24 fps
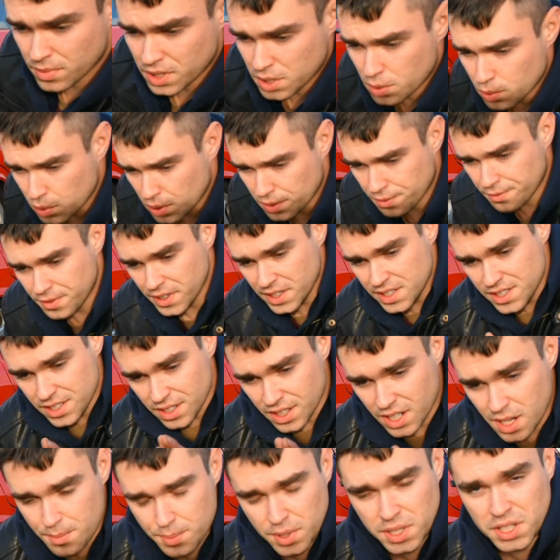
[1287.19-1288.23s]
you will fix
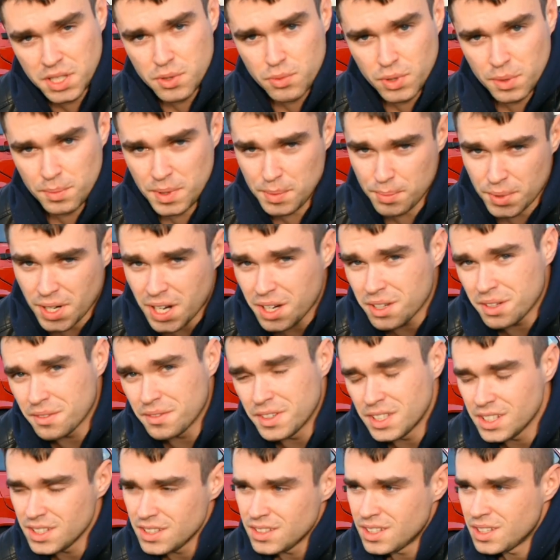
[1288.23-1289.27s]
it up and you will be proud
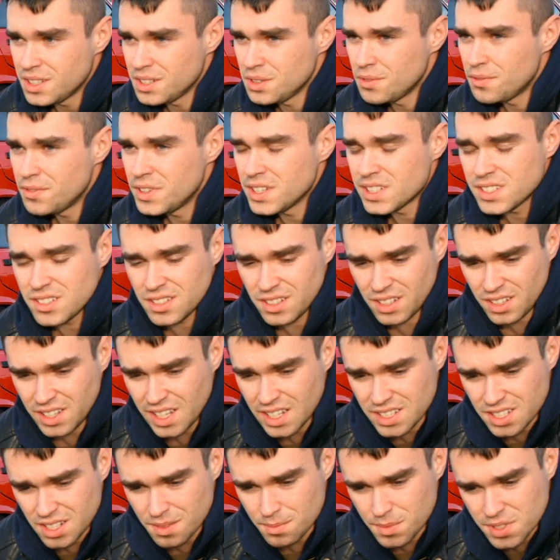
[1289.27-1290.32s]
of it that you fixed a
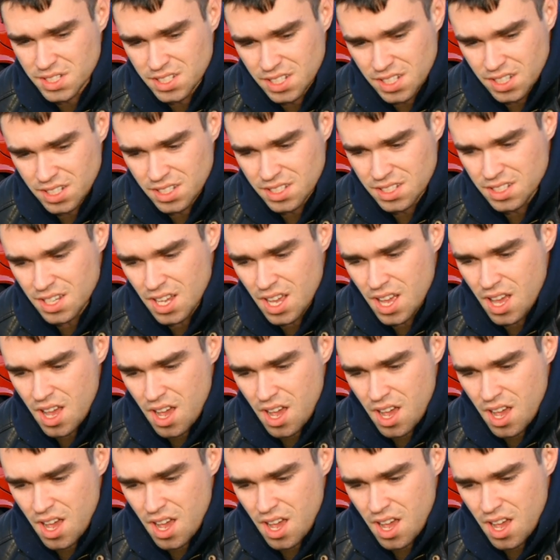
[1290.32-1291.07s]
classic Mercedes